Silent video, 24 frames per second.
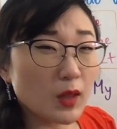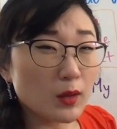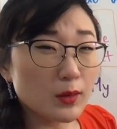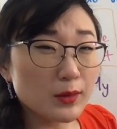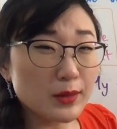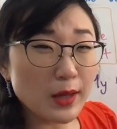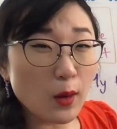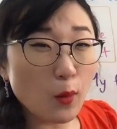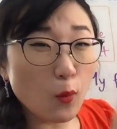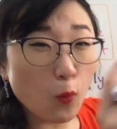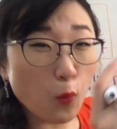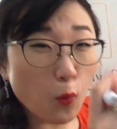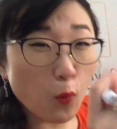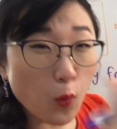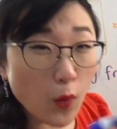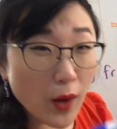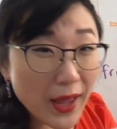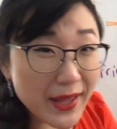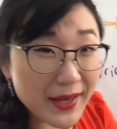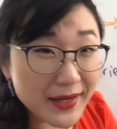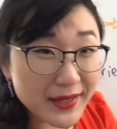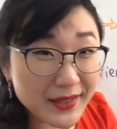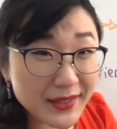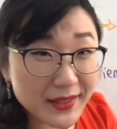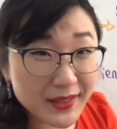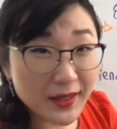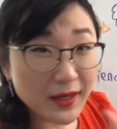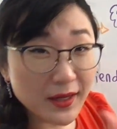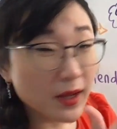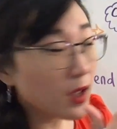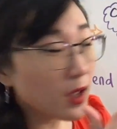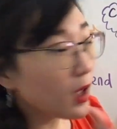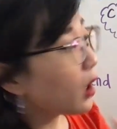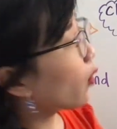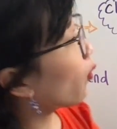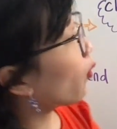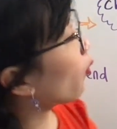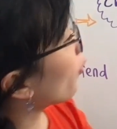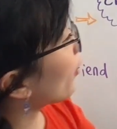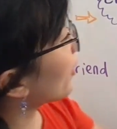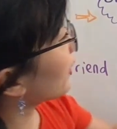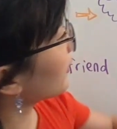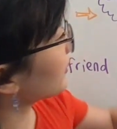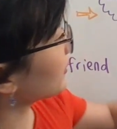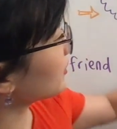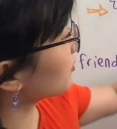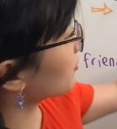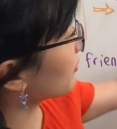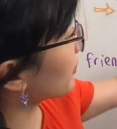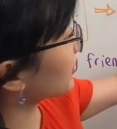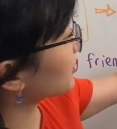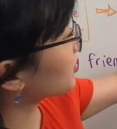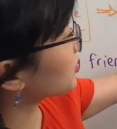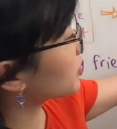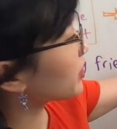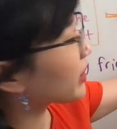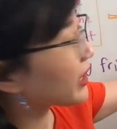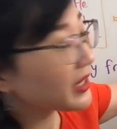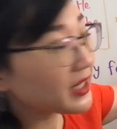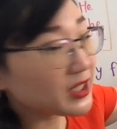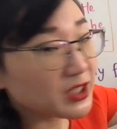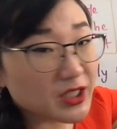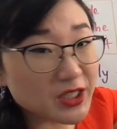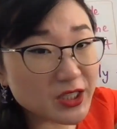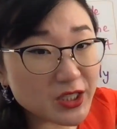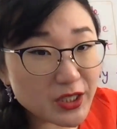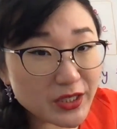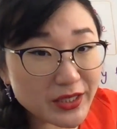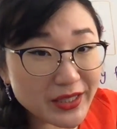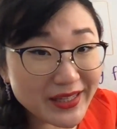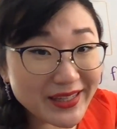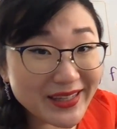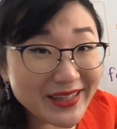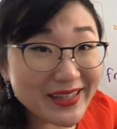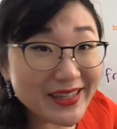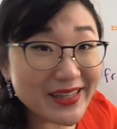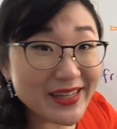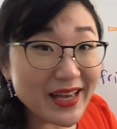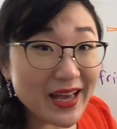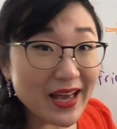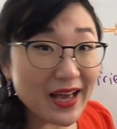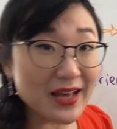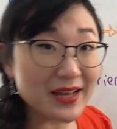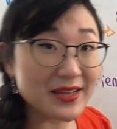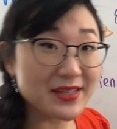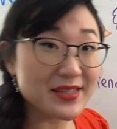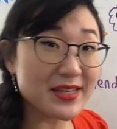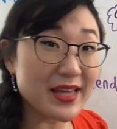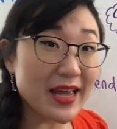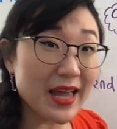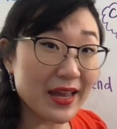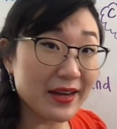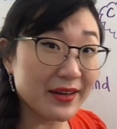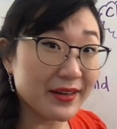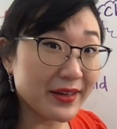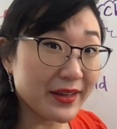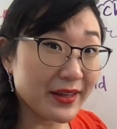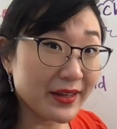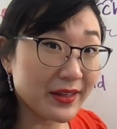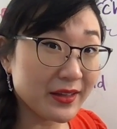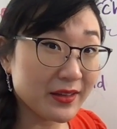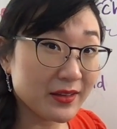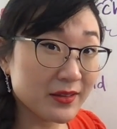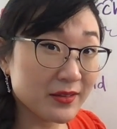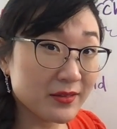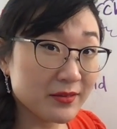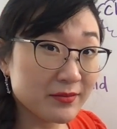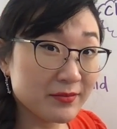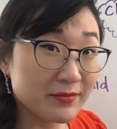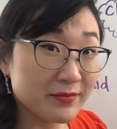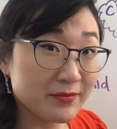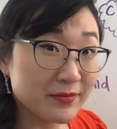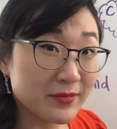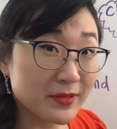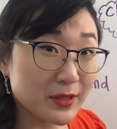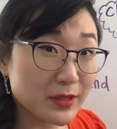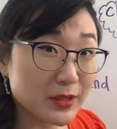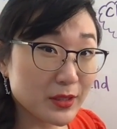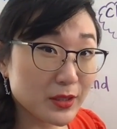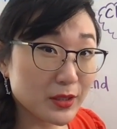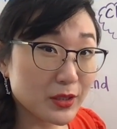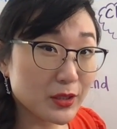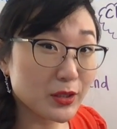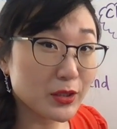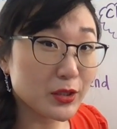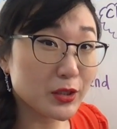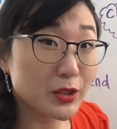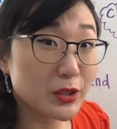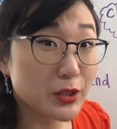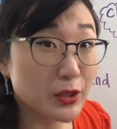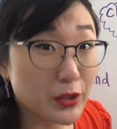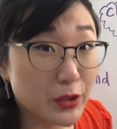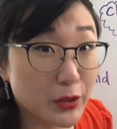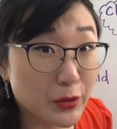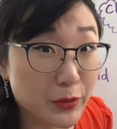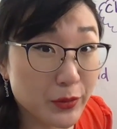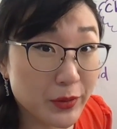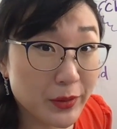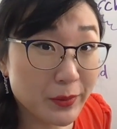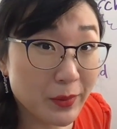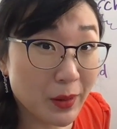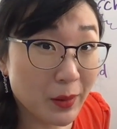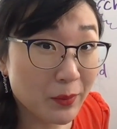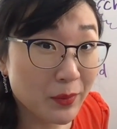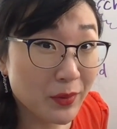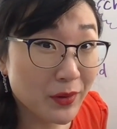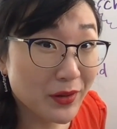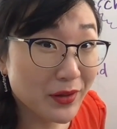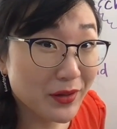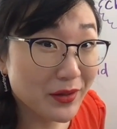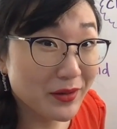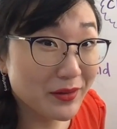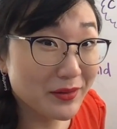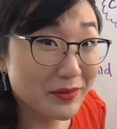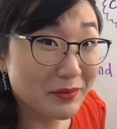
Now, when do I change it to the ES ending? Do you remember?